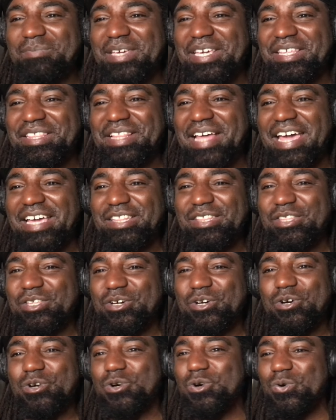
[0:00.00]
Like the
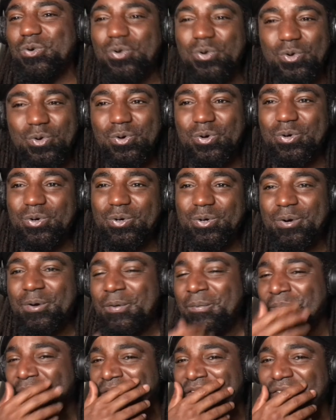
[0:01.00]
cool,
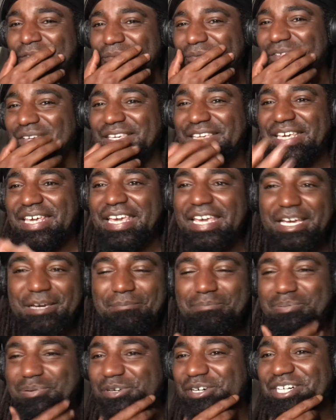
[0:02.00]
the kick
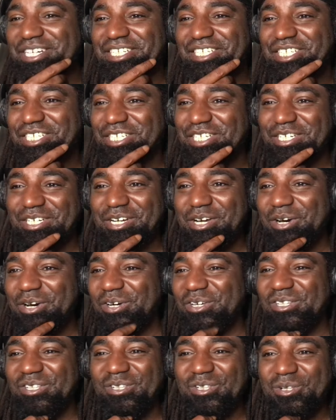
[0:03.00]
push, you
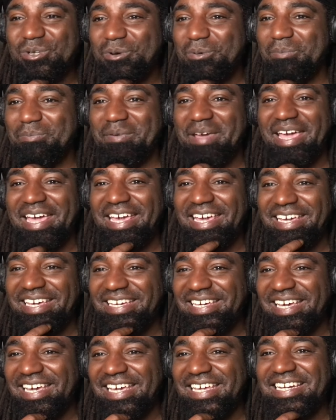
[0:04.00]
know, Lupe,
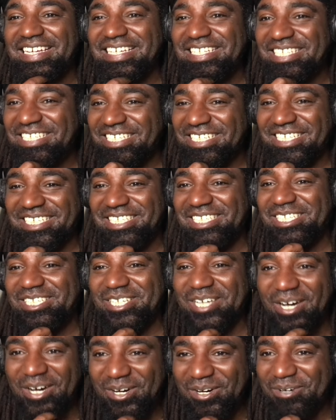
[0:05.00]
and it's just
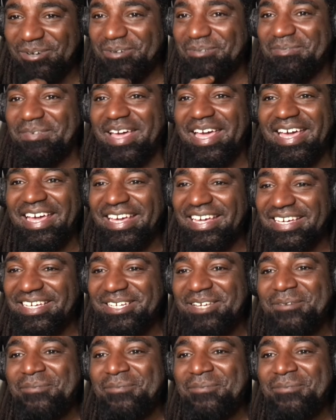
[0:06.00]
dope, man.